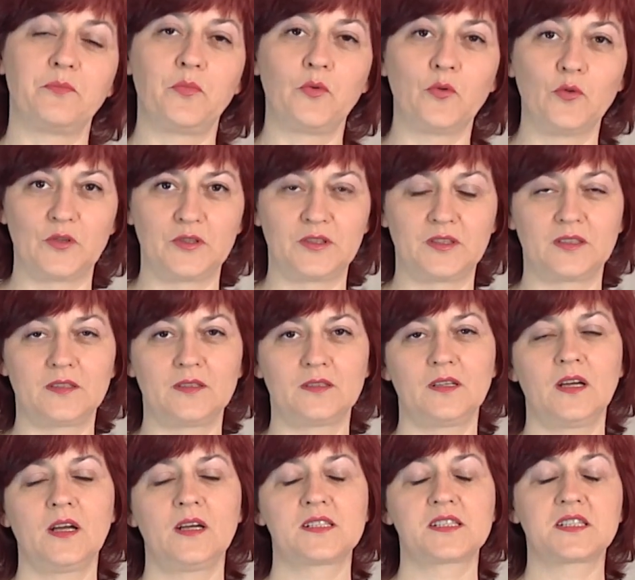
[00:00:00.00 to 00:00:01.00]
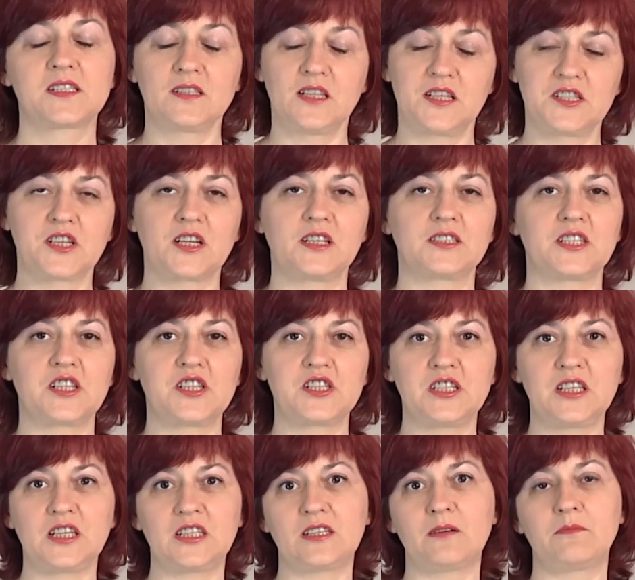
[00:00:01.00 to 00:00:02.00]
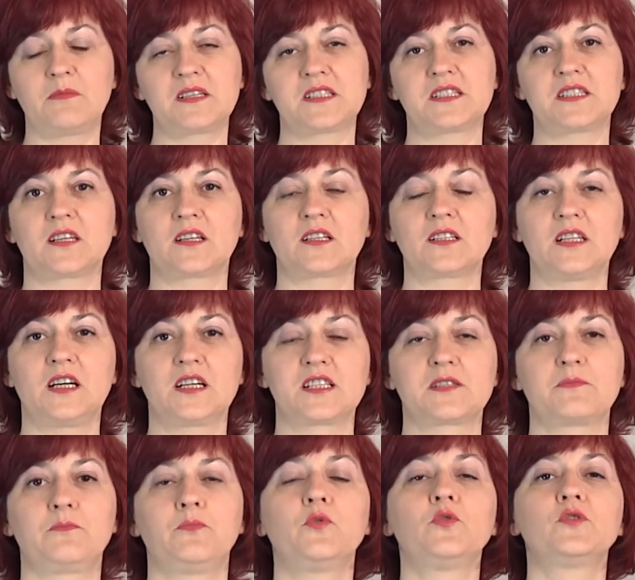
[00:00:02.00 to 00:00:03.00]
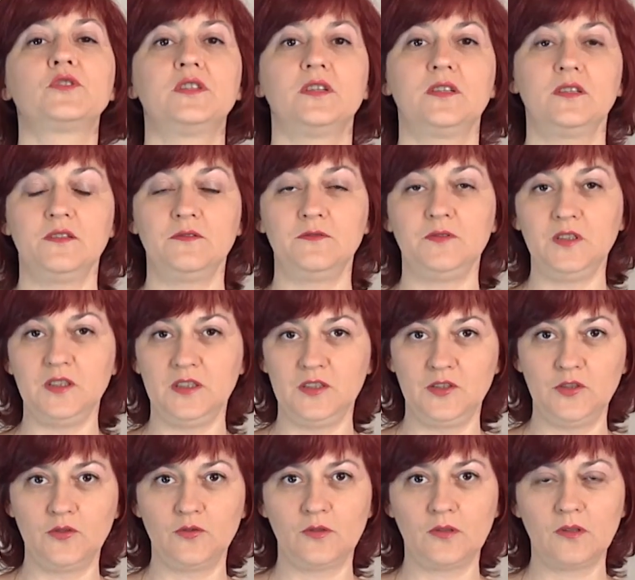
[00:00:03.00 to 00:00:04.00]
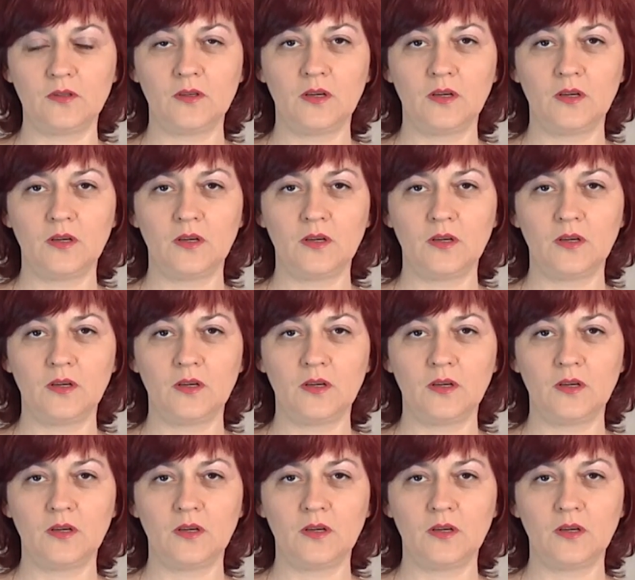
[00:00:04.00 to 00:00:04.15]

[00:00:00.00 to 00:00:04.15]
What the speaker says: you can find in the description of this video.